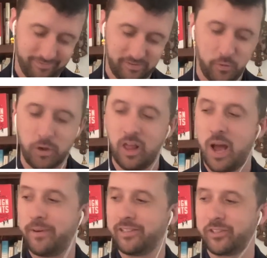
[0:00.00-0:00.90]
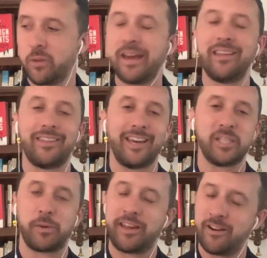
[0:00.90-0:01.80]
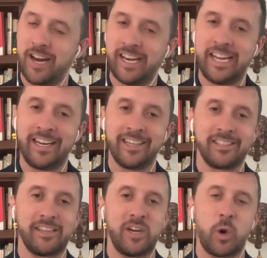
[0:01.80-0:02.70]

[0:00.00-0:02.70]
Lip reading: foreign lobbyists are many things, but they are not idiots. They know